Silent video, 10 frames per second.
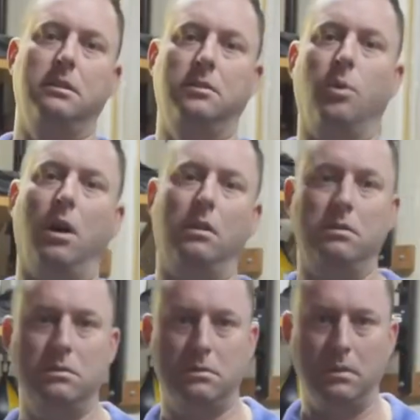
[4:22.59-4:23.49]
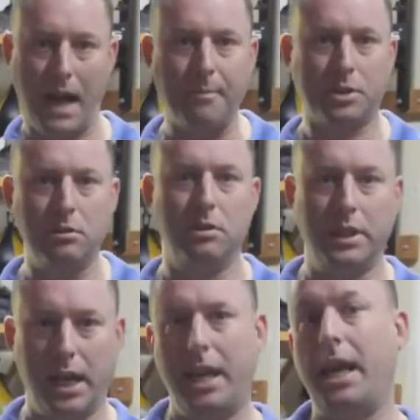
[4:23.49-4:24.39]
Well,
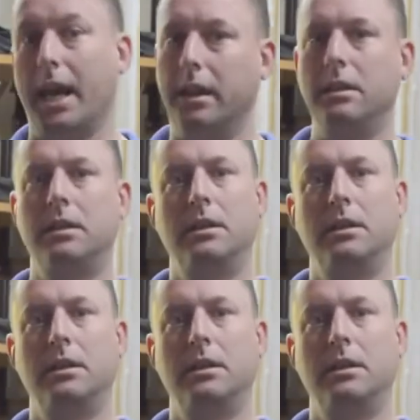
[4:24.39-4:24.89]
absolutely it can.